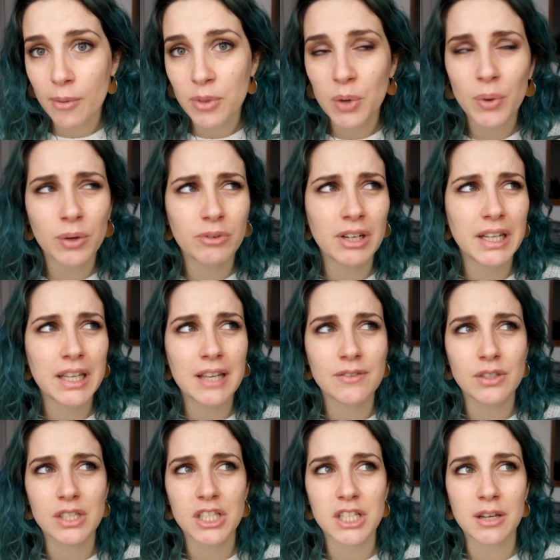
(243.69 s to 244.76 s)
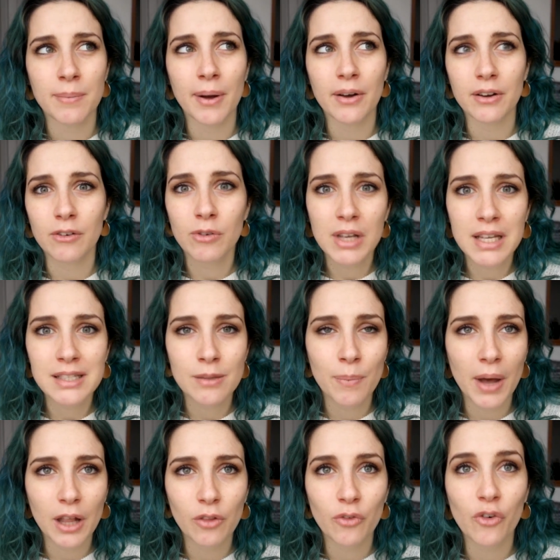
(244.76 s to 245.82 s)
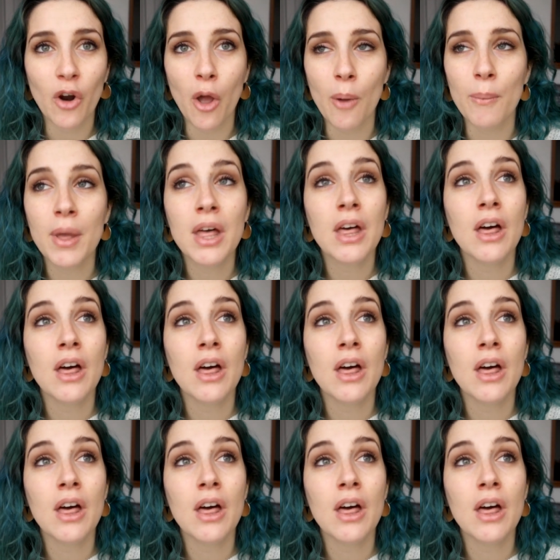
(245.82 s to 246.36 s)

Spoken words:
no one really gives a shit about Greece, apart from